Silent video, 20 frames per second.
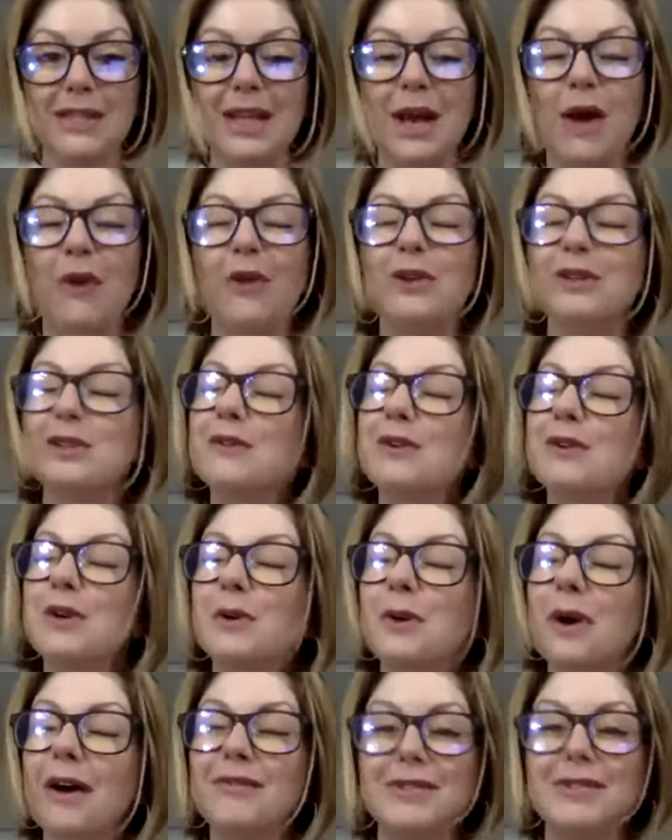Now, those of you
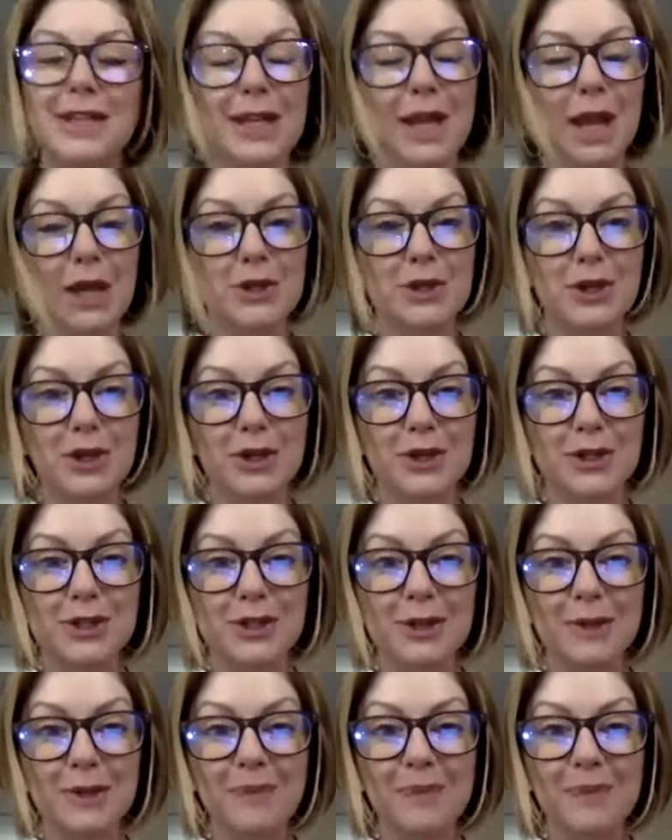who have teenagers,